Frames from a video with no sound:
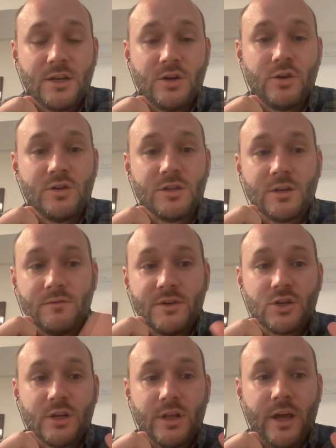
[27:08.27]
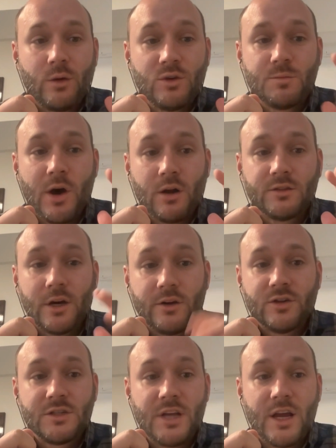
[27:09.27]
And you're using a visual language model to
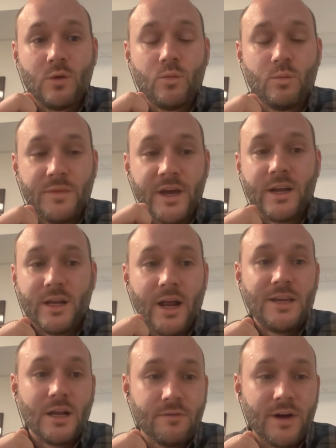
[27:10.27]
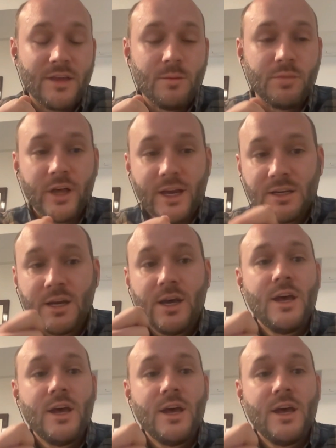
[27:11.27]
understand that it identified the plate.